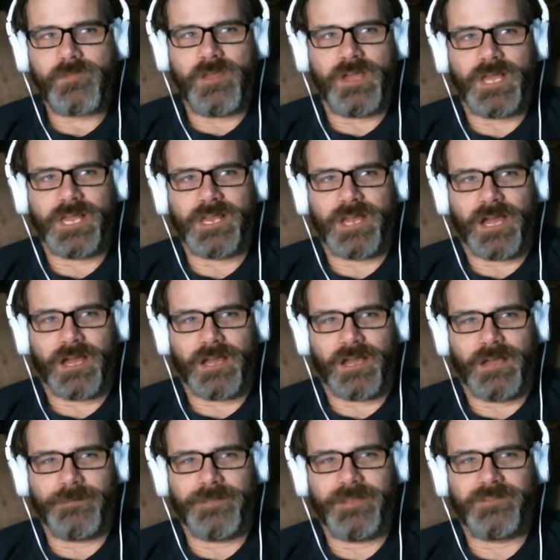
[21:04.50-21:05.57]

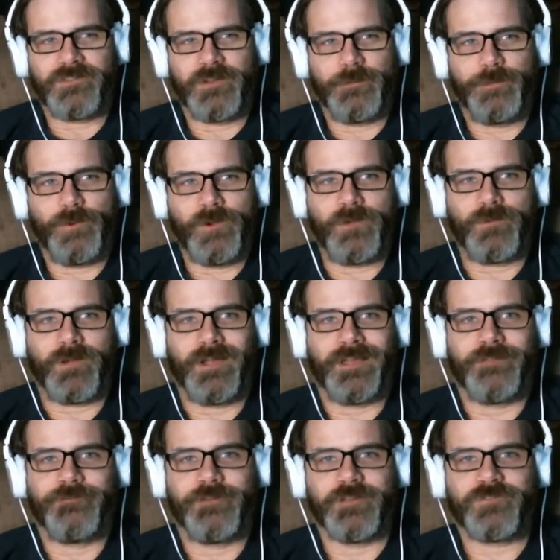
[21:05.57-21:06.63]
I get to a point where I
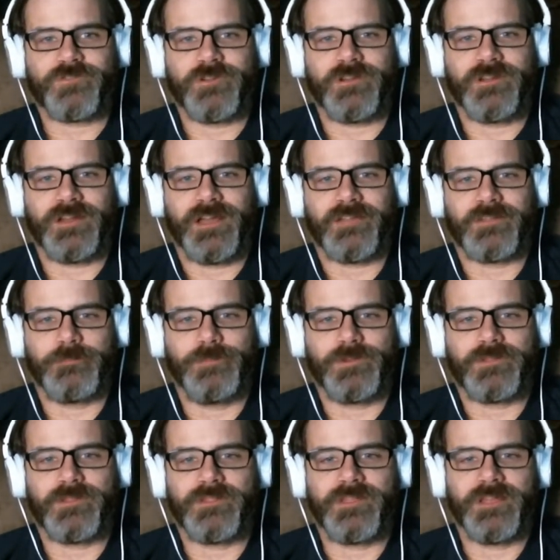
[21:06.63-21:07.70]
get frustrated and I have to
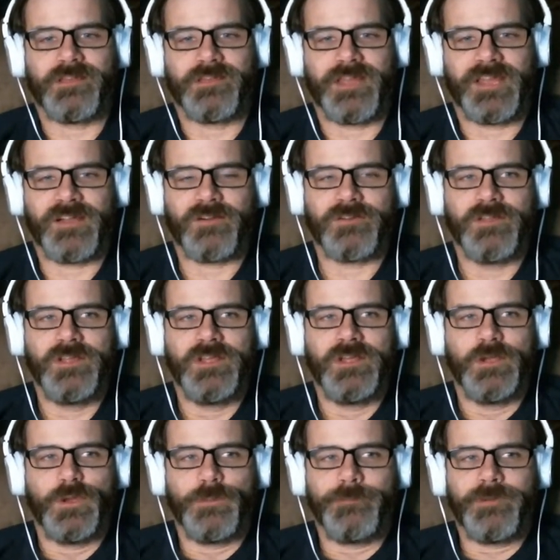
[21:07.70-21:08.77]
put the thing down.
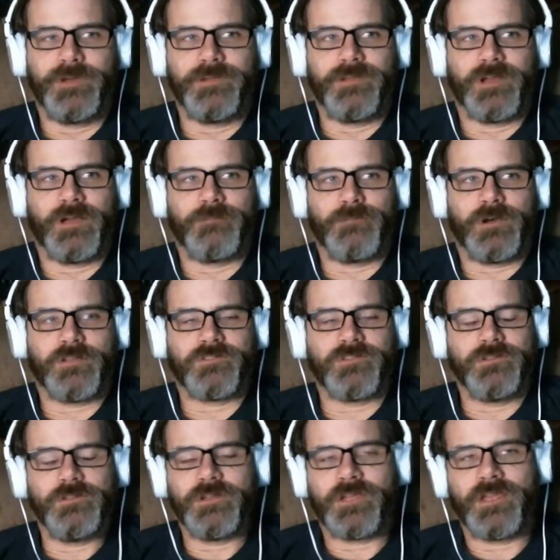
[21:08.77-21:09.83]
But I'm
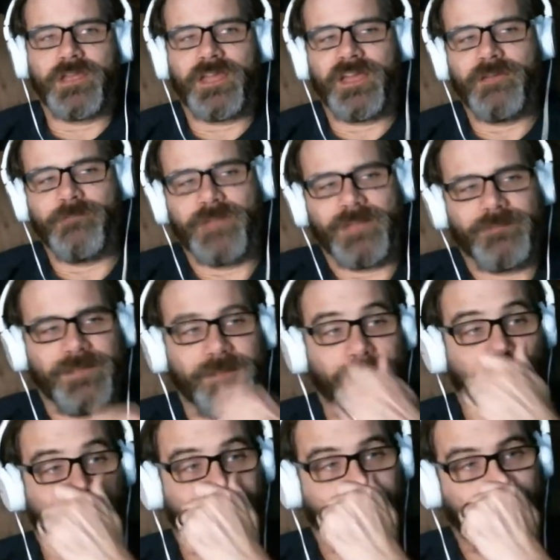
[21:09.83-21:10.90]
also looking at
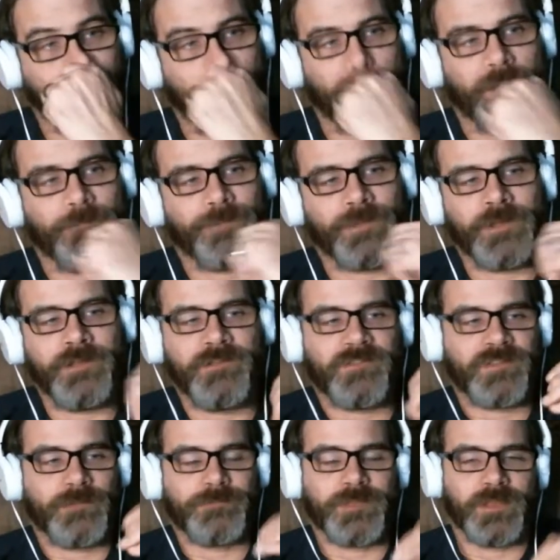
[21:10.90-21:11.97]
maybe playing
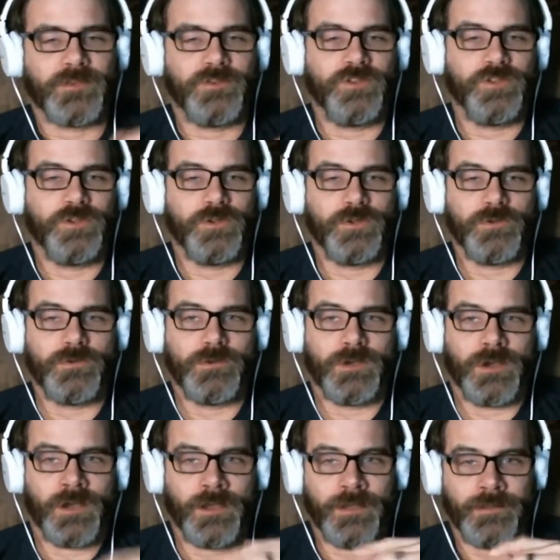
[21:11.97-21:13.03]
something
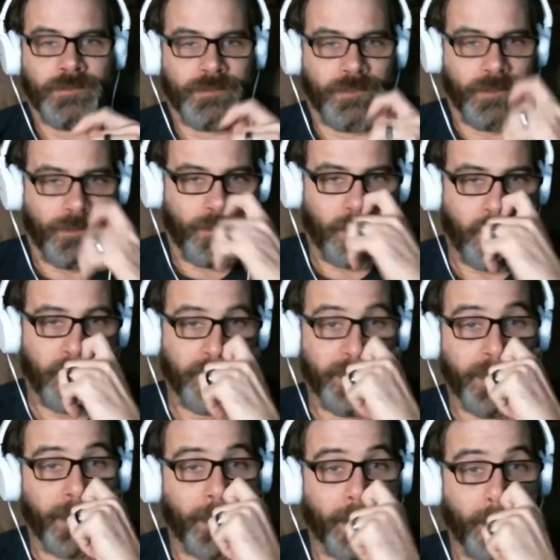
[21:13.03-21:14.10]
new on
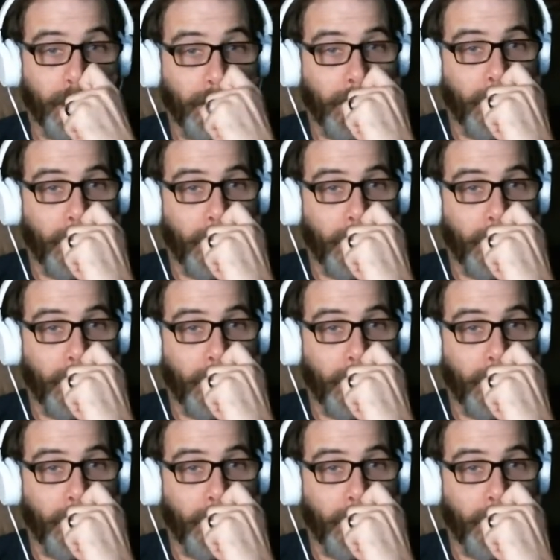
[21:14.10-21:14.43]
there.